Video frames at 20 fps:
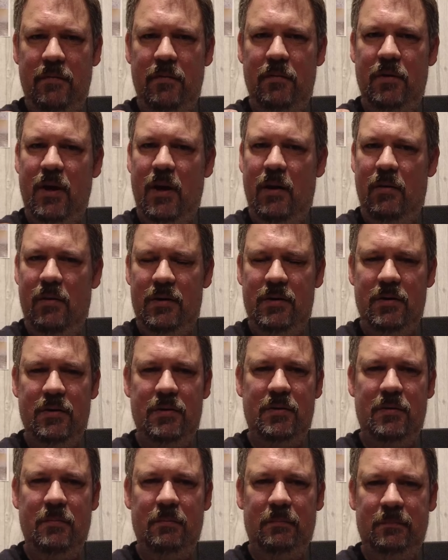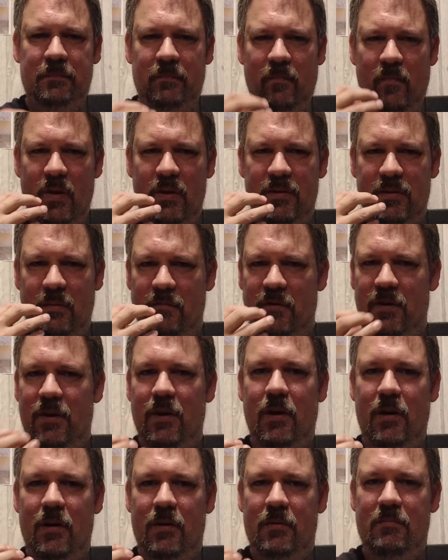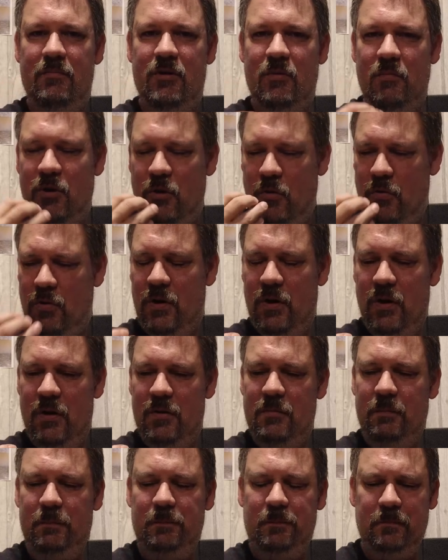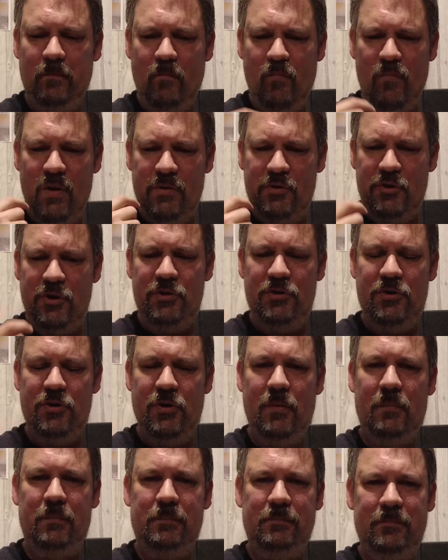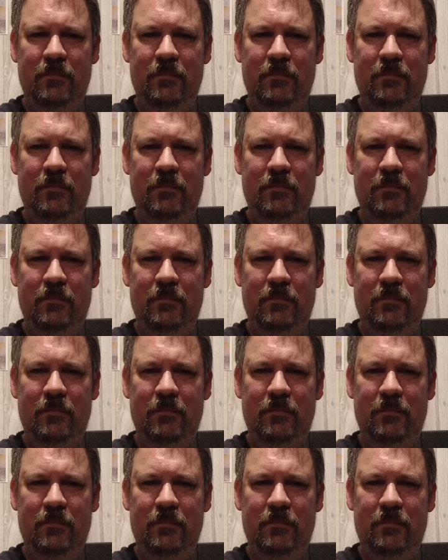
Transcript: fruit characters. Some vanilla, some coconut, ginger,